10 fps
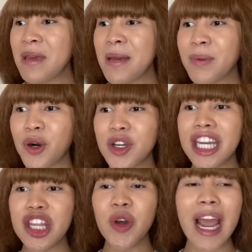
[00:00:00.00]
people who
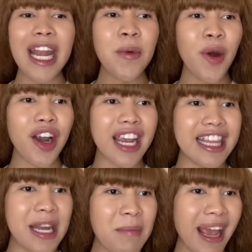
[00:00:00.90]
didn't do any work and
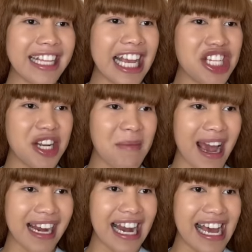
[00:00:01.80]
didn't pay attention in
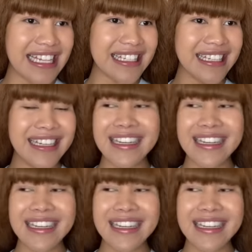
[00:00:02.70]
my class.